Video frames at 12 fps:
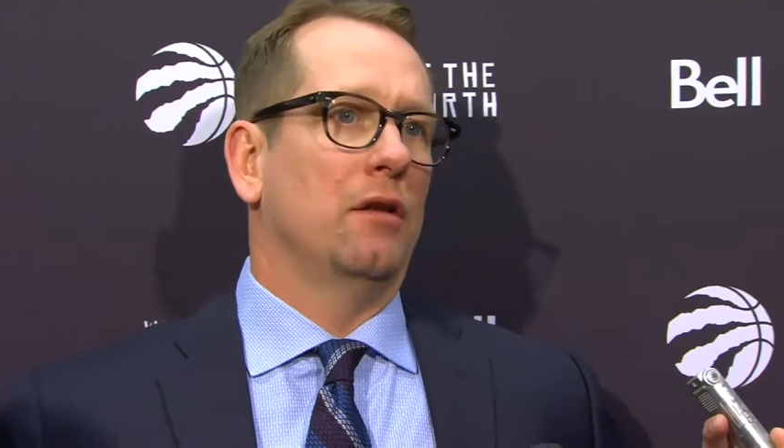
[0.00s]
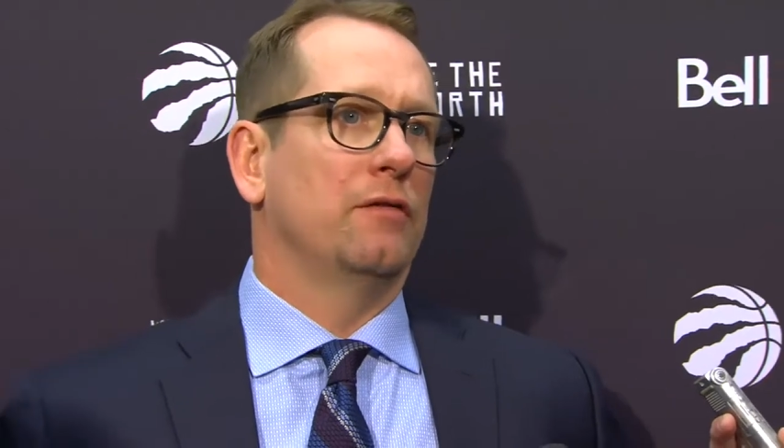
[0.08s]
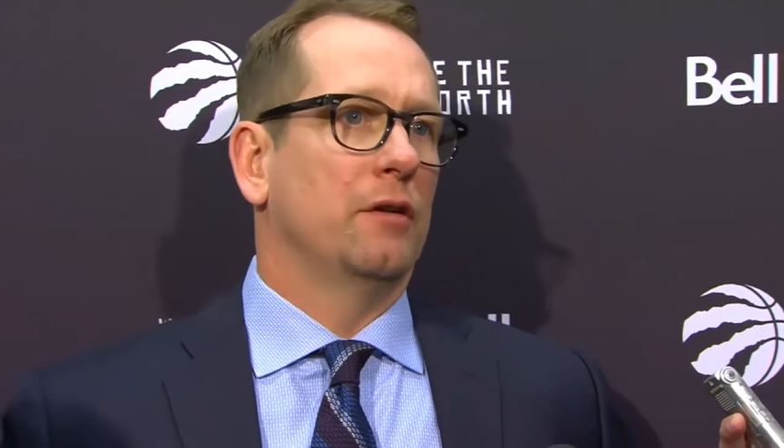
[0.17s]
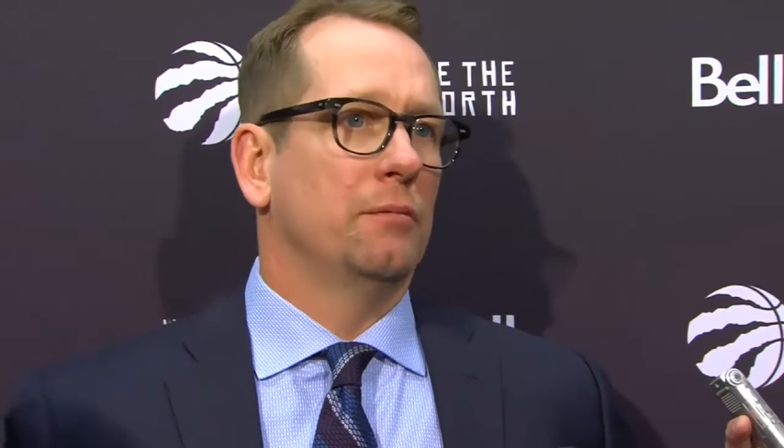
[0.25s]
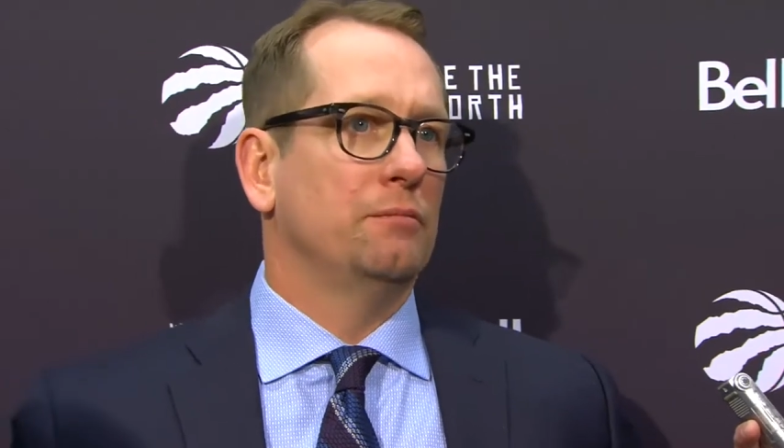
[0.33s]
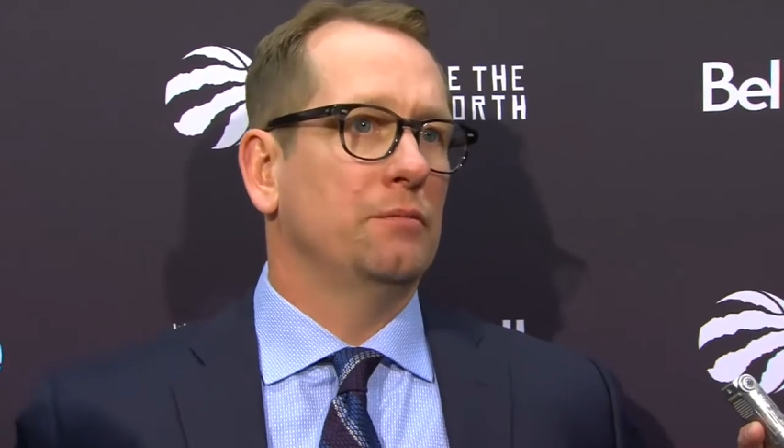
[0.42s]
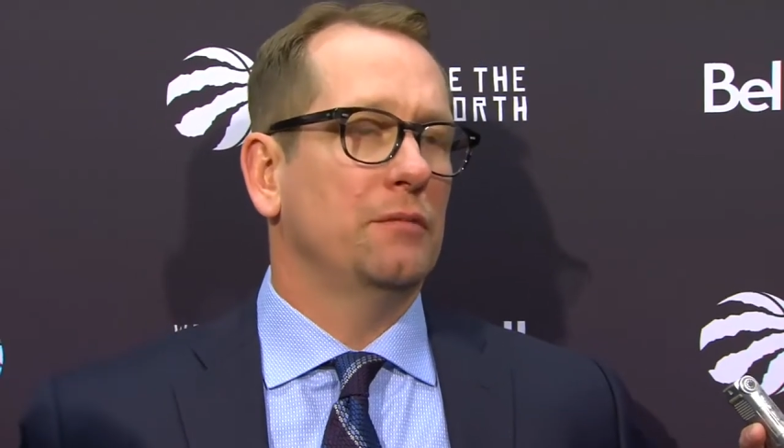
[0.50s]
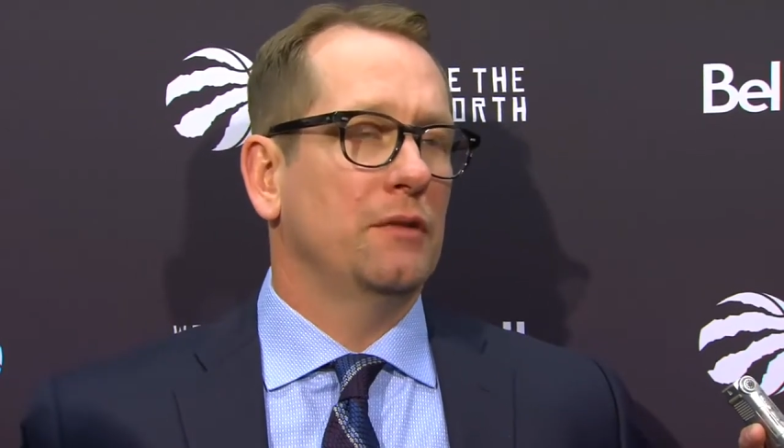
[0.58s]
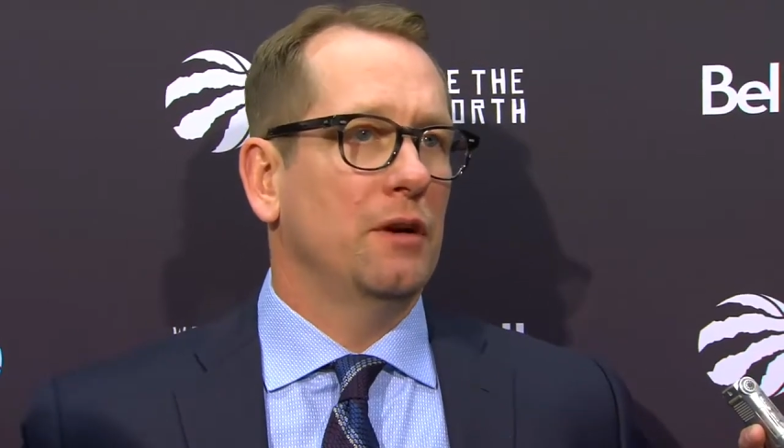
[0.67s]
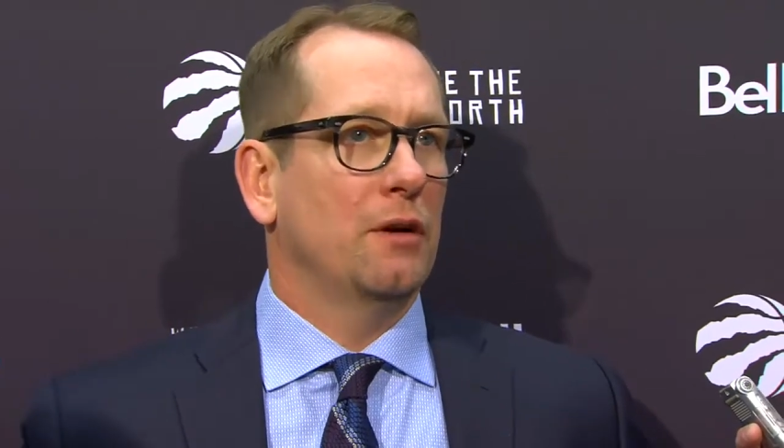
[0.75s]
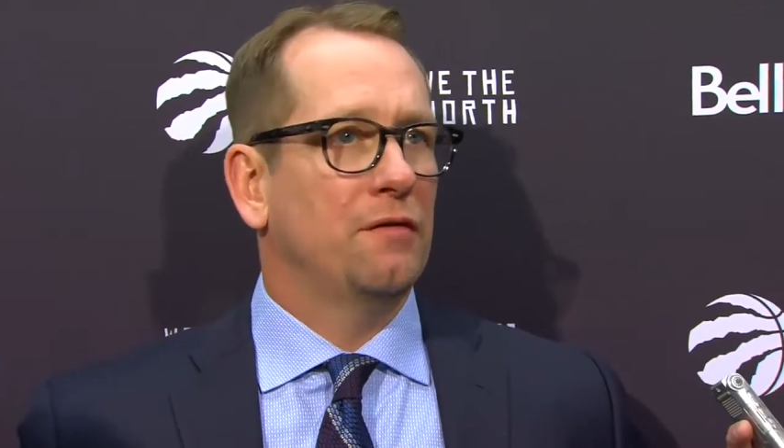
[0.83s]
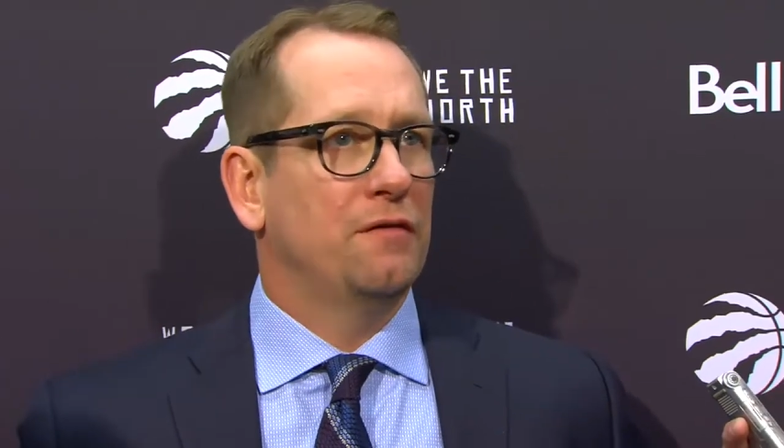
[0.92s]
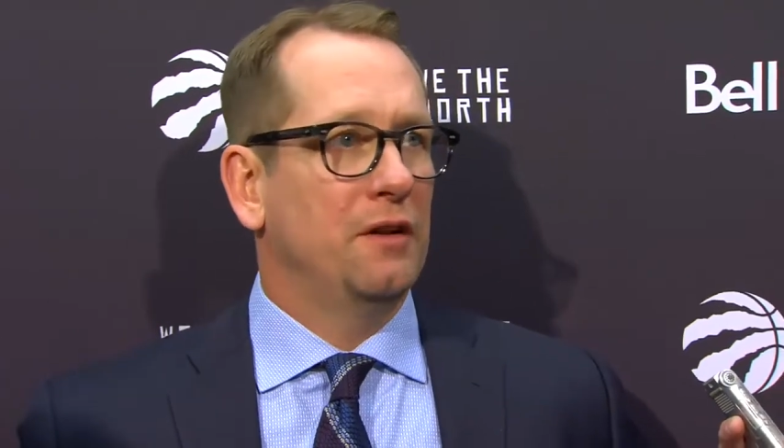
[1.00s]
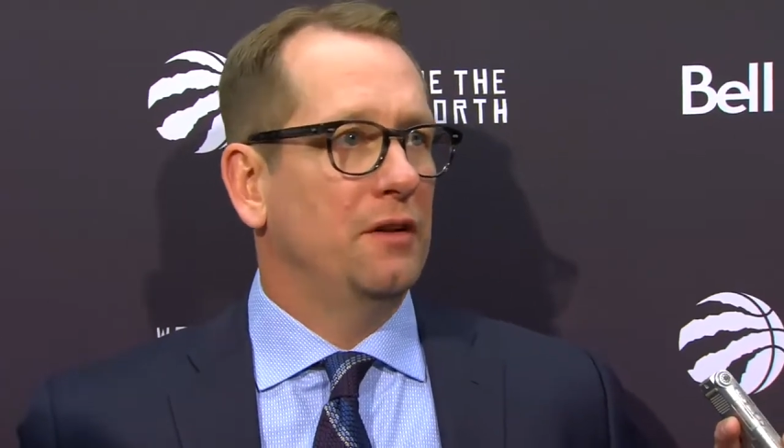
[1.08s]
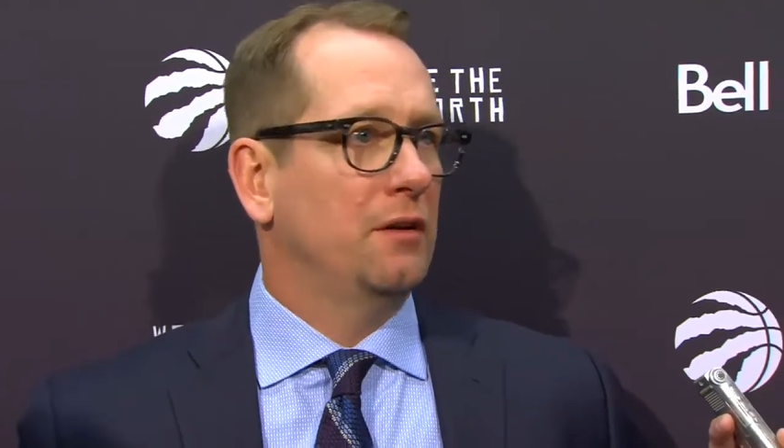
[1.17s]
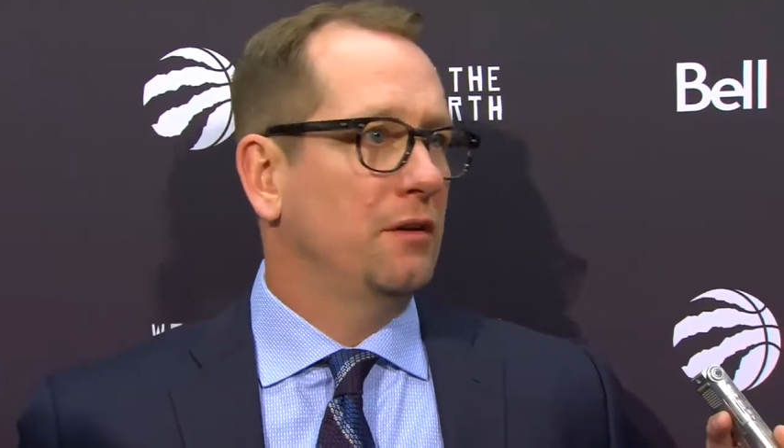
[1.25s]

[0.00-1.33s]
of them, fit.